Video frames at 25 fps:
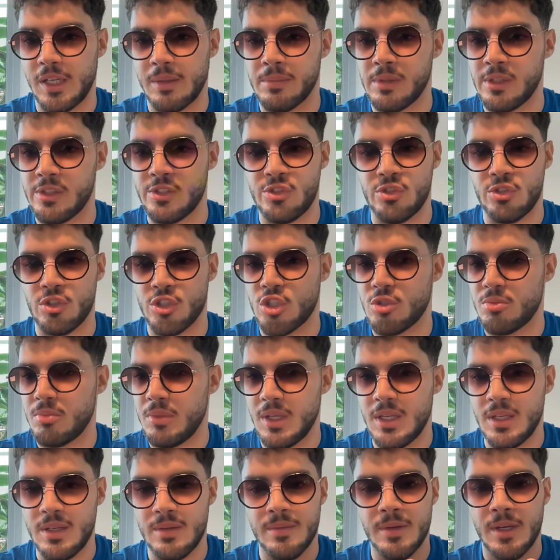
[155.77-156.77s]
email is just
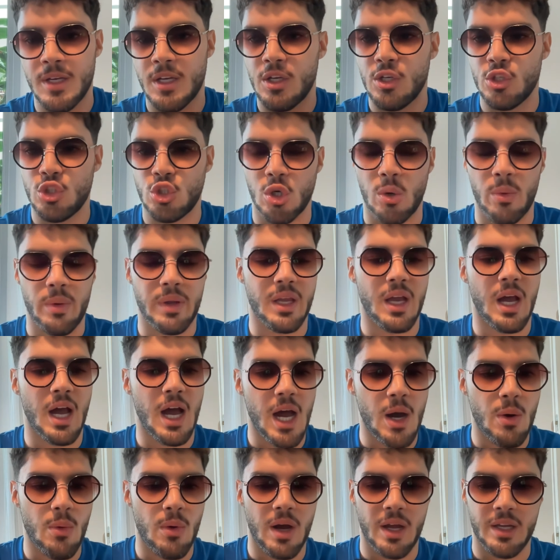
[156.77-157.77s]
me showing
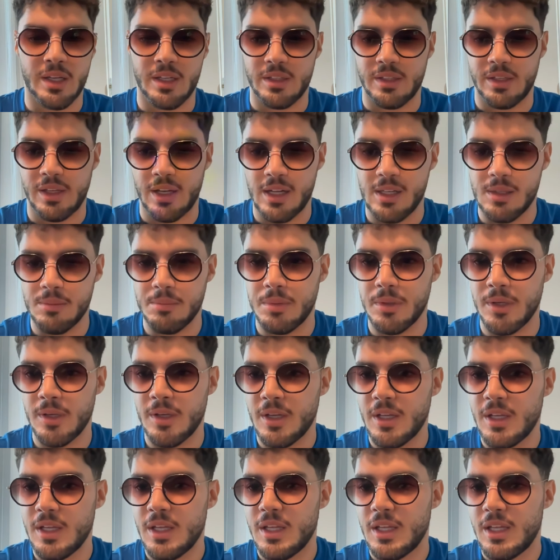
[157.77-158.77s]
how I can help.
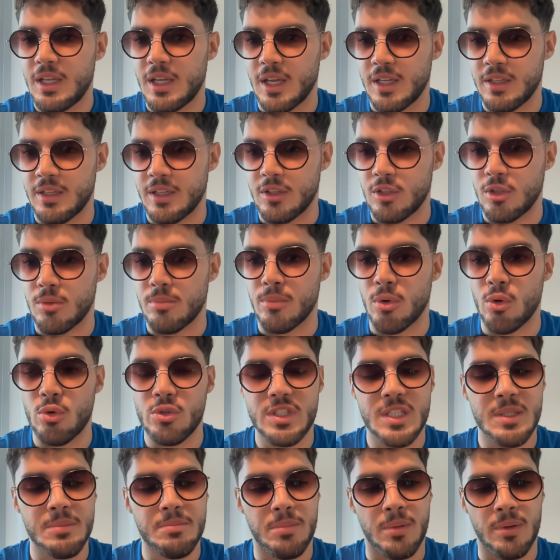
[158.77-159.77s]
And then the
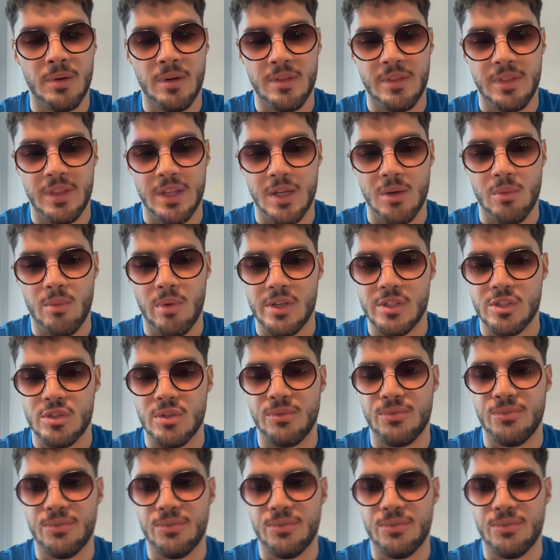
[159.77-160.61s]
most important thing was the